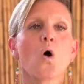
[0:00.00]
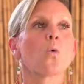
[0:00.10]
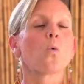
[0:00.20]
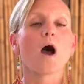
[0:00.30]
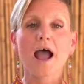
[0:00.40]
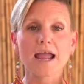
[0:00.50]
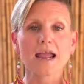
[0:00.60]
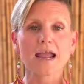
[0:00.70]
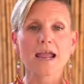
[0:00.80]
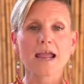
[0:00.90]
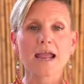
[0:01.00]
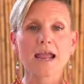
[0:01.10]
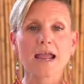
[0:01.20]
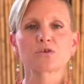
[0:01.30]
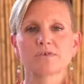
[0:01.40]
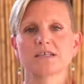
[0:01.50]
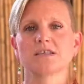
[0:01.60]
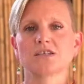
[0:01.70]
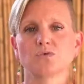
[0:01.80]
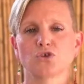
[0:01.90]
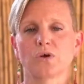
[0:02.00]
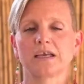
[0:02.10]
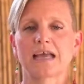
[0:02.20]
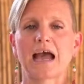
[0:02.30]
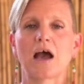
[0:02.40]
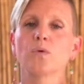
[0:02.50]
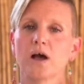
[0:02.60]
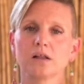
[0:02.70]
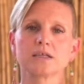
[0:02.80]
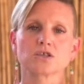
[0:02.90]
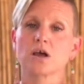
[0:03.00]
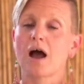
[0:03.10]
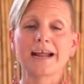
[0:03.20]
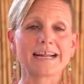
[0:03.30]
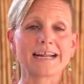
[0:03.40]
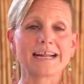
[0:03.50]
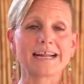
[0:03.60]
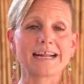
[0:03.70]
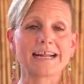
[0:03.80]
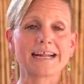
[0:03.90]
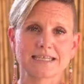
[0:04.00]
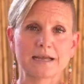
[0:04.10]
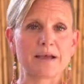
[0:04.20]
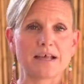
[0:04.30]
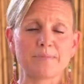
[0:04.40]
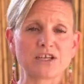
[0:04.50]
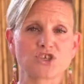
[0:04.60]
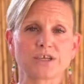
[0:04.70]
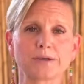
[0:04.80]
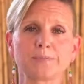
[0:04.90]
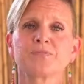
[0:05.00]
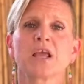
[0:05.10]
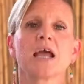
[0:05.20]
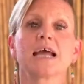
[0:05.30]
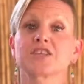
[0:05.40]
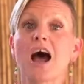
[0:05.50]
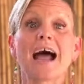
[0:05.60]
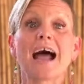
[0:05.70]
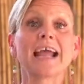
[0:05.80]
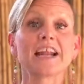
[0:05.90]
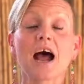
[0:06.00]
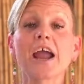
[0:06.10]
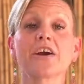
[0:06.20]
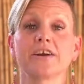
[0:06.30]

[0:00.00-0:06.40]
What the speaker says: Why? What are some other reasons to enjoy cacao? Well, it's high in antioxidants, as I mentioned. It's high in iron.